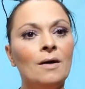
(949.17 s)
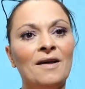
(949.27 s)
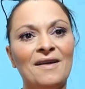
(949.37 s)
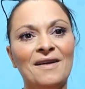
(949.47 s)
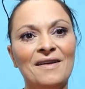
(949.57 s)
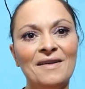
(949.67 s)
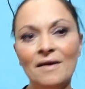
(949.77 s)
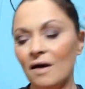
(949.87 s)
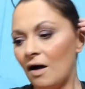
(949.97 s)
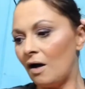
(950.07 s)

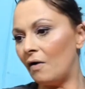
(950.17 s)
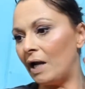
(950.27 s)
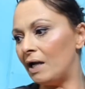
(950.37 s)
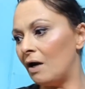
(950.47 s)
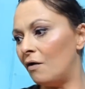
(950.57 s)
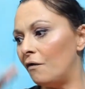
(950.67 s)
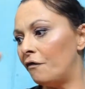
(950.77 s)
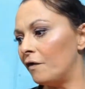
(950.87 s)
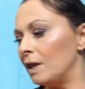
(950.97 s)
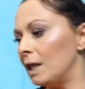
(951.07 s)
Alright, now
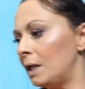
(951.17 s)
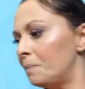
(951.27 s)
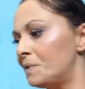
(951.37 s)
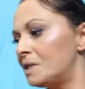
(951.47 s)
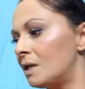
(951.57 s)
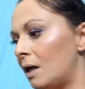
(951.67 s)
for lips,